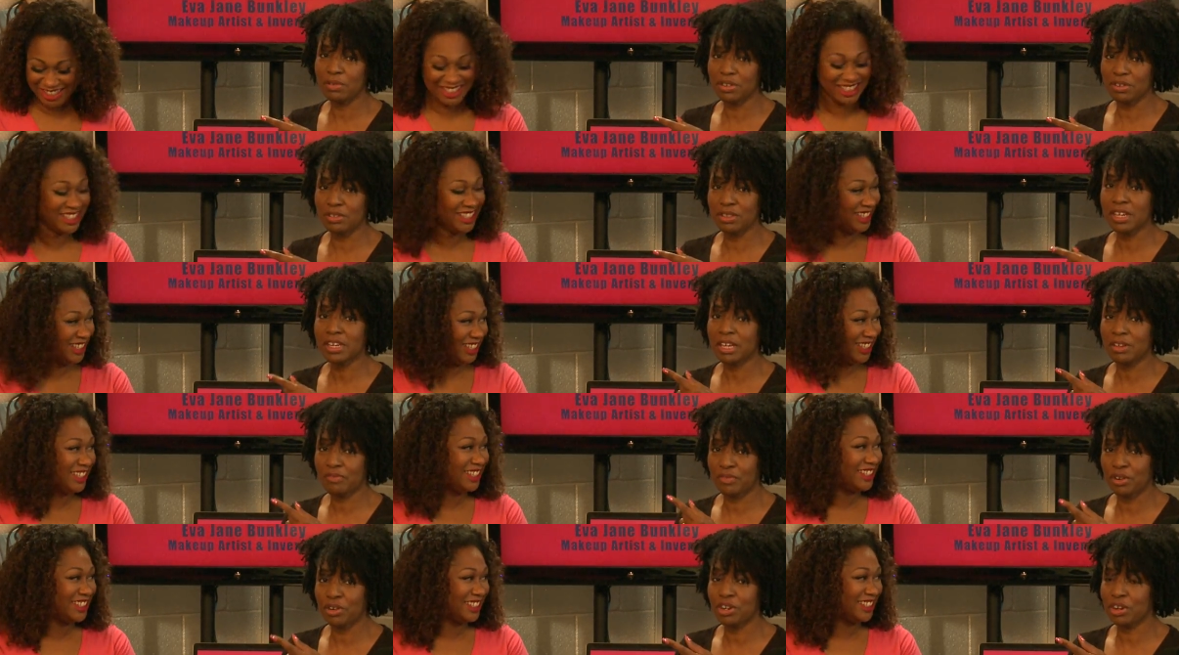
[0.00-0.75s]
Speaker 1: you're
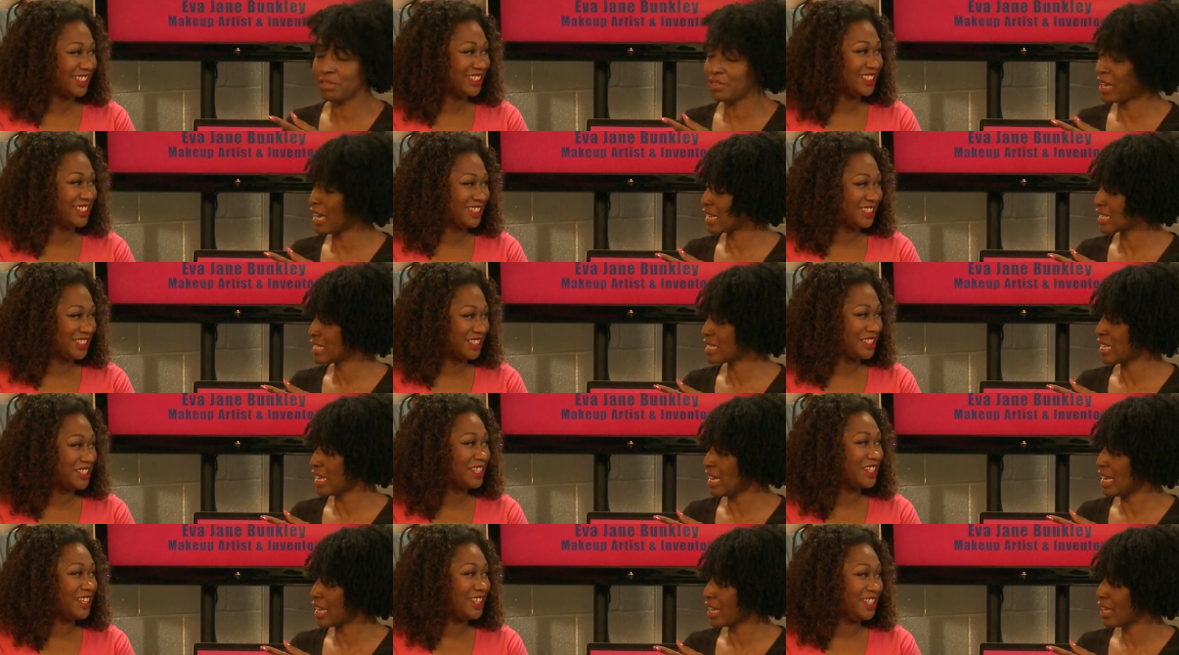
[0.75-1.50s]
looking for your
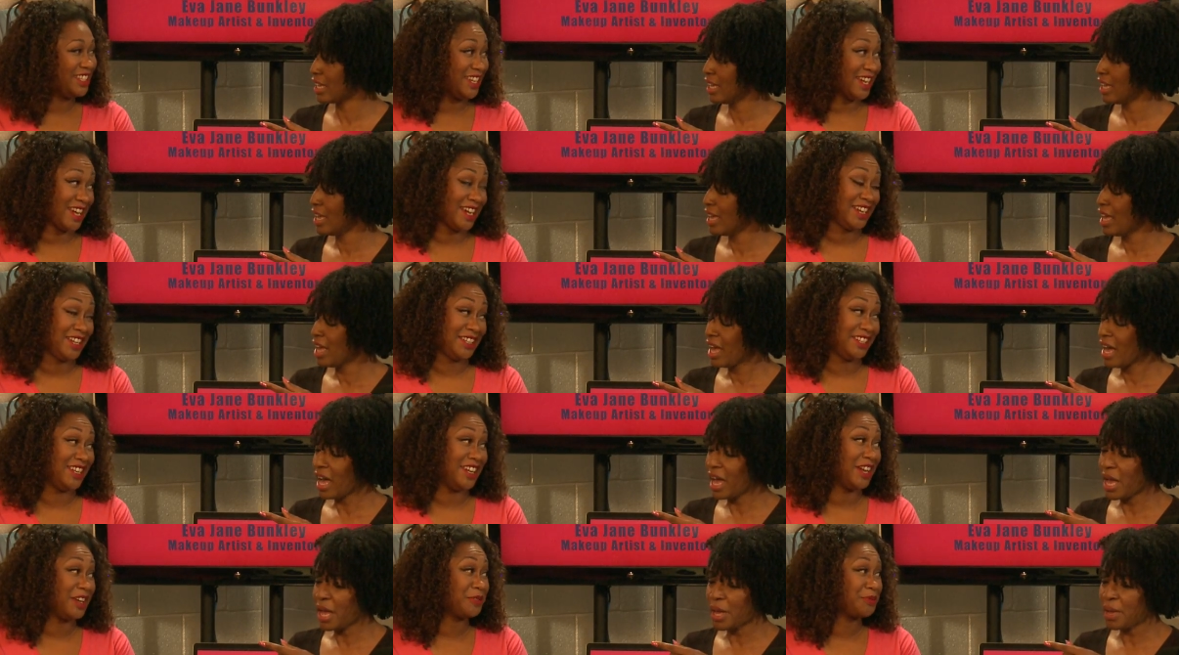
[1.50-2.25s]
next gig. Yeah,
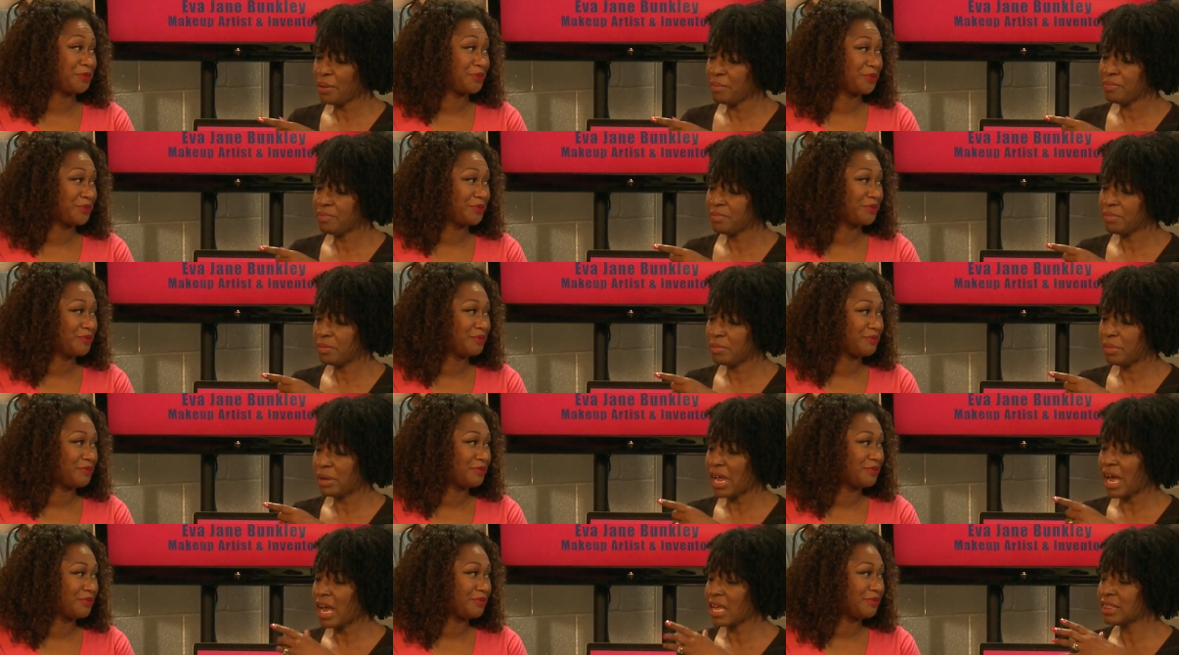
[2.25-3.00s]
yeah. Um,
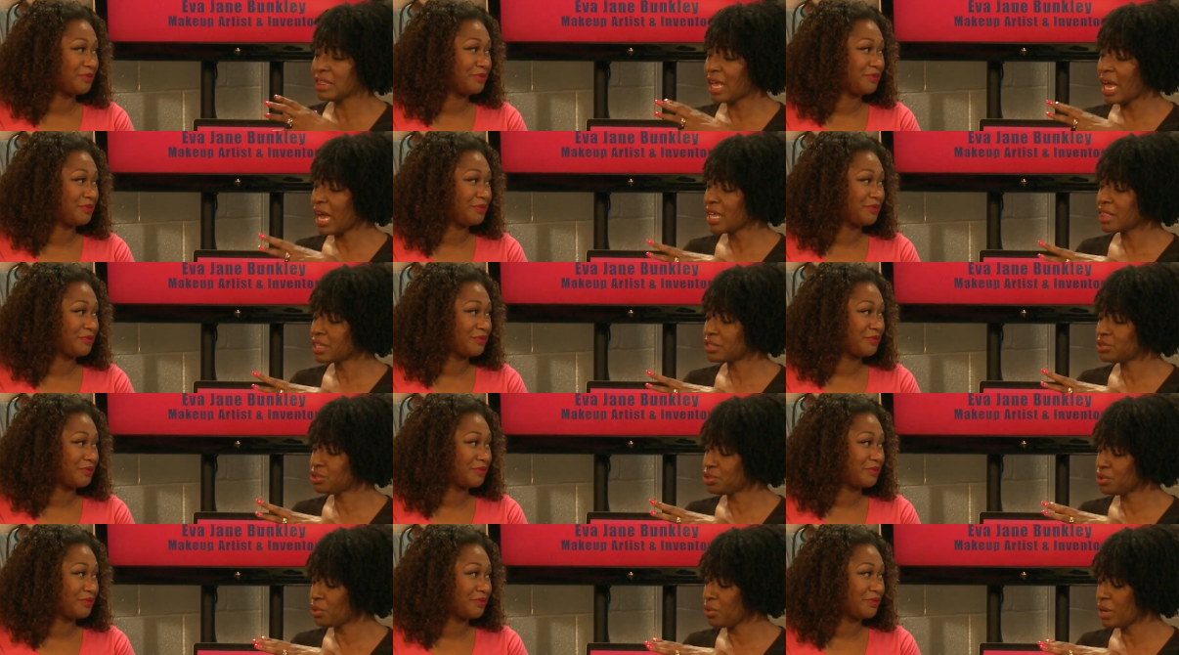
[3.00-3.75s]
but I like
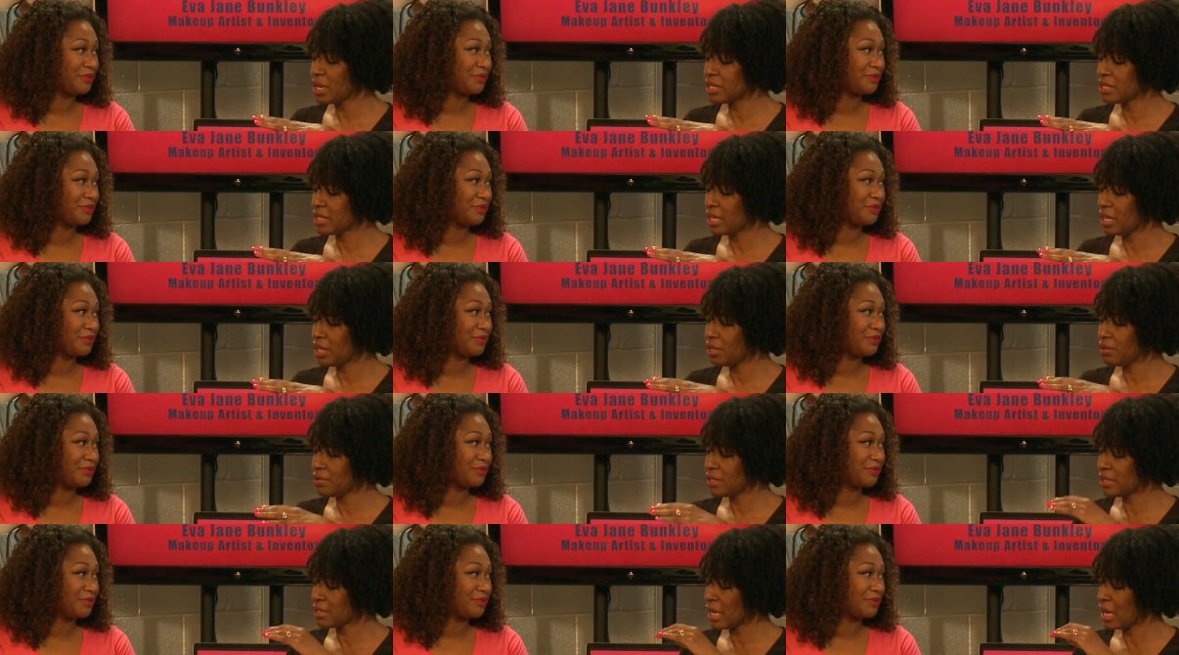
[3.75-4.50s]
the choice that
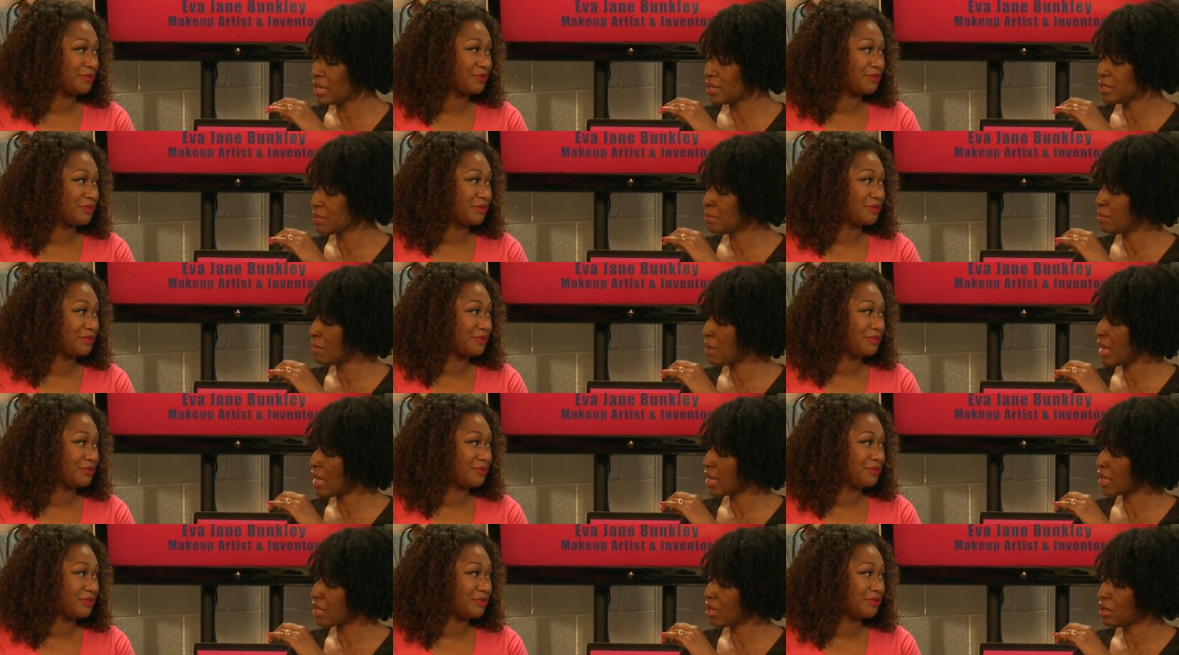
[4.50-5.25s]
you decided to
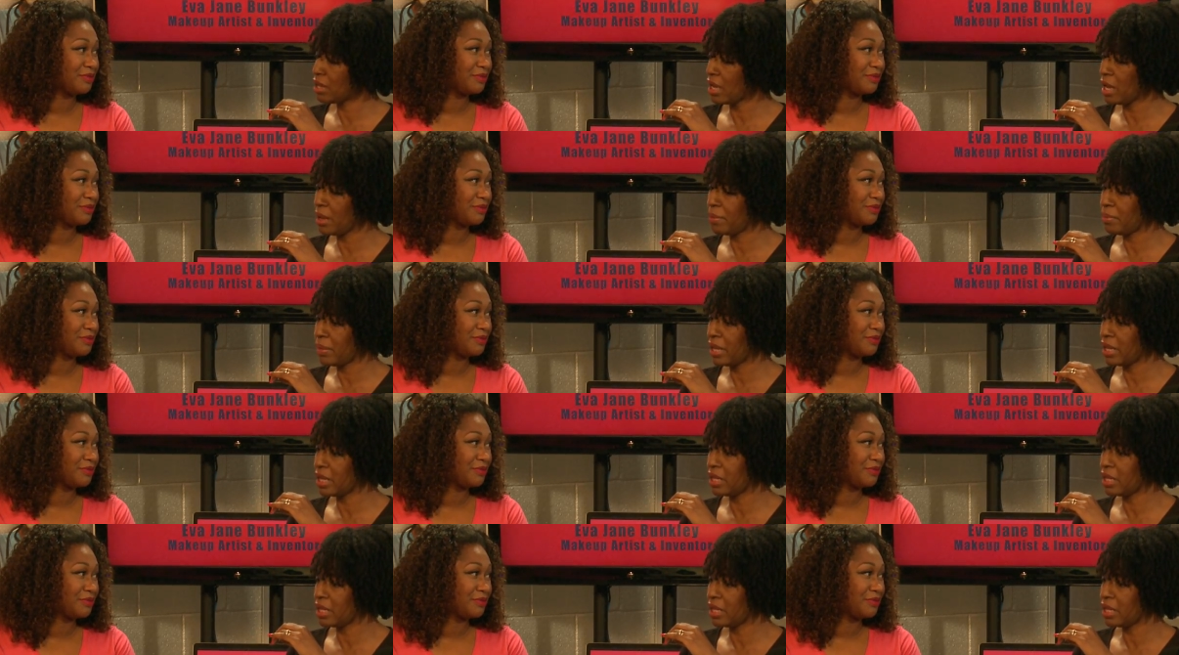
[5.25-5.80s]
make. Um,